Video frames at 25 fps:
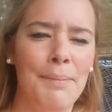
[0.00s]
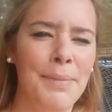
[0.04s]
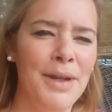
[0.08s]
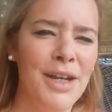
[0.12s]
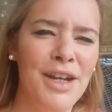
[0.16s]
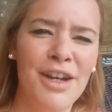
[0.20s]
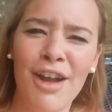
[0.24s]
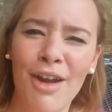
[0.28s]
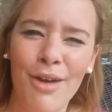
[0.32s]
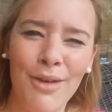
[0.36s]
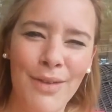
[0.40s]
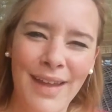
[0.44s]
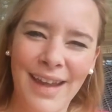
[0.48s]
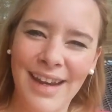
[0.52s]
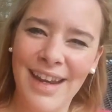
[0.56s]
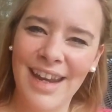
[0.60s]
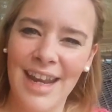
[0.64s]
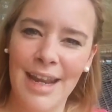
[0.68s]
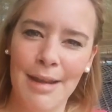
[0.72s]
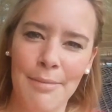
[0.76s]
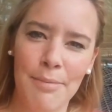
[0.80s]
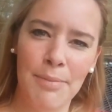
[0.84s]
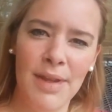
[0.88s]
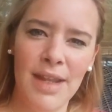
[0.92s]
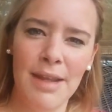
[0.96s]
but no, that
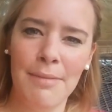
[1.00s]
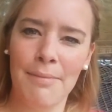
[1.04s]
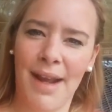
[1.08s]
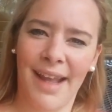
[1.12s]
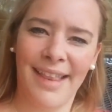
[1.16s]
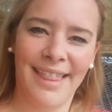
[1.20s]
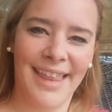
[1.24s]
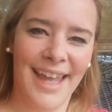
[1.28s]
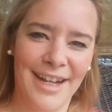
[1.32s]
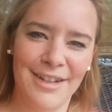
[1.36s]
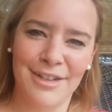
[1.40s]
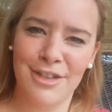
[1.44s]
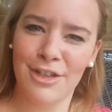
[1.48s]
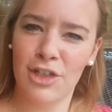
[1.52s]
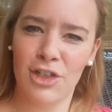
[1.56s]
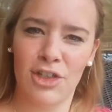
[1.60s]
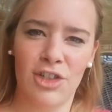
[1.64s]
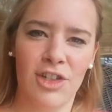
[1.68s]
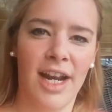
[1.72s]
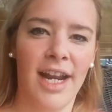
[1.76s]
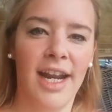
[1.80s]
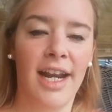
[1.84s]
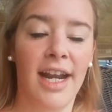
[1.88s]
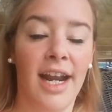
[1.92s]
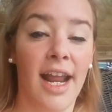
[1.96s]
can't be. My legs are
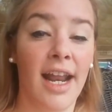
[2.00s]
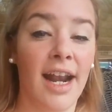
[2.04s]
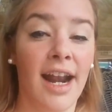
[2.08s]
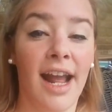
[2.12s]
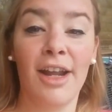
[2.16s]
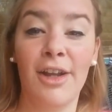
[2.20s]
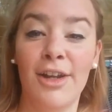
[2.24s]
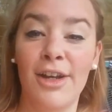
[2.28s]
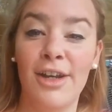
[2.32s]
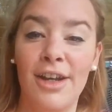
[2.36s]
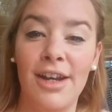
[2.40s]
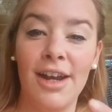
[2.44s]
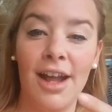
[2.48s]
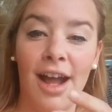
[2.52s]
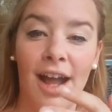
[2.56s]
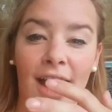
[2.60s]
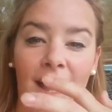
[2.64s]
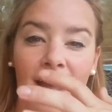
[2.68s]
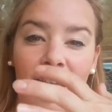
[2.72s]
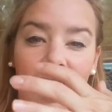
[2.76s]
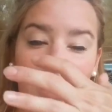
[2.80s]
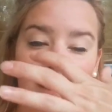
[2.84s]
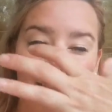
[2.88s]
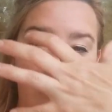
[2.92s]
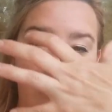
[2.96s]
straight. And I could
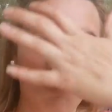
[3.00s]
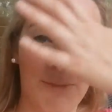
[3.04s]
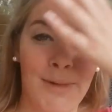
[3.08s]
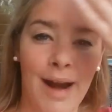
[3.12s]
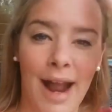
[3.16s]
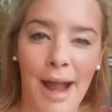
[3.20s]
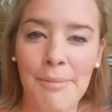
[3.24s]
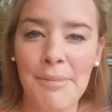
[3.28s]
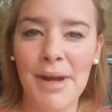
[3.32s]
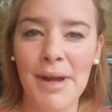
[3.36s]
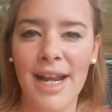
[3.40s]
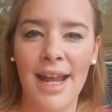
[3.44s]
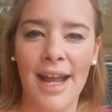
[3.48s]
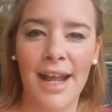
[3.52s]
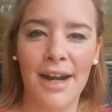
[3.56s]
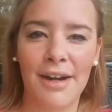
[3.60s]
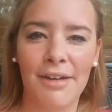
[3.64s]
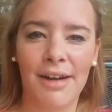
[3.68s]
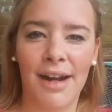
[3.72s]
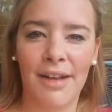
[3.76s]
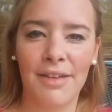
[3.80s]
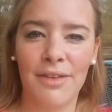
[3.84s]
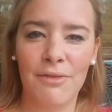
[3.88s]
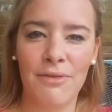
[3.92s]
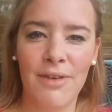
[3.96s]
not, like, wrap my head
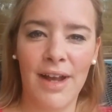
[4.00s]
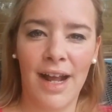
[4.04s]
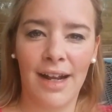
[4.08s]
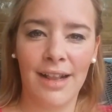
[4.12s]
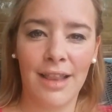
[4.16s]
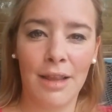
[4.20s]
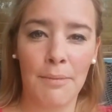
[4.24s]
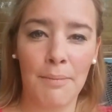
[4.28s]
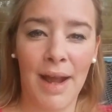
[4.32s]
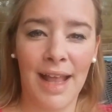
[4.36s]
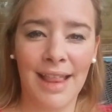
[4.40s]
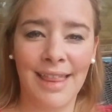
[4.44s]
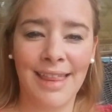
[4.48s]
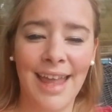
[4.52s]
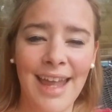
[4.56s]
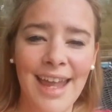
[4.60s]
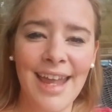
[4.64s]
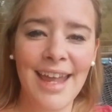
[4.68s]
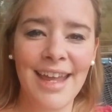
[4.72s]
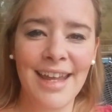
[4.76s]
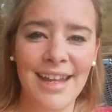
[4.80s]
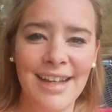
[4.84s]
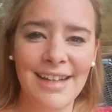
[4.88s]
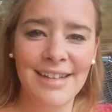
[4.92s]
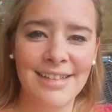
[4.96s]
around the fact that my
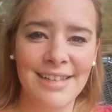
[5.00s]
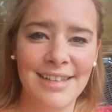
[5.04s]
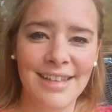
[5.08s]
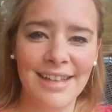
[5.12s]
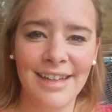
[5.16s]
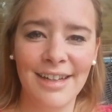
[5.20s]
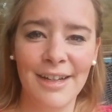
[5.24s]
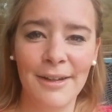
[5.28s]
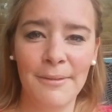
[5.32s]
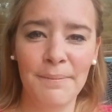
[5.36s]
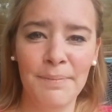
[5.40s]
legs